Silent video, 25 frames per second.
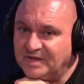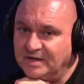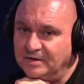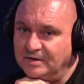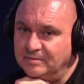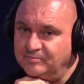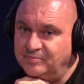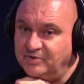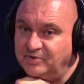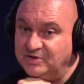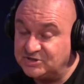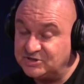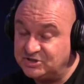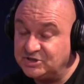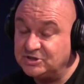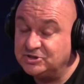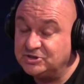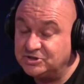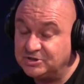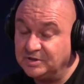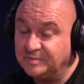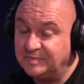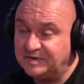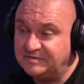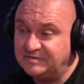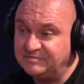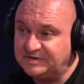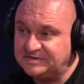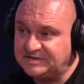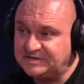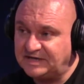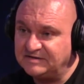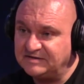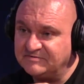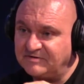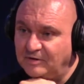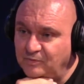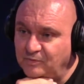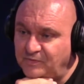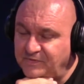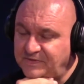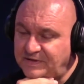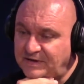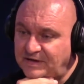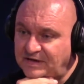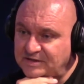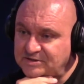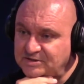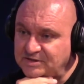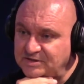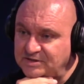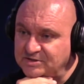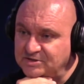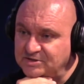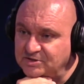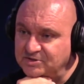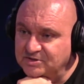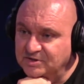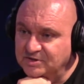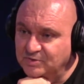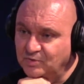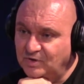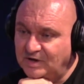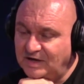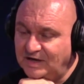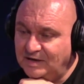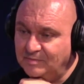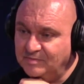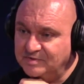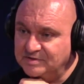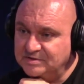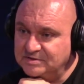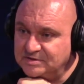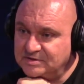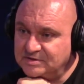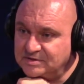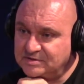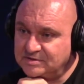But you should still read Dead Ground without actually sussing what happened.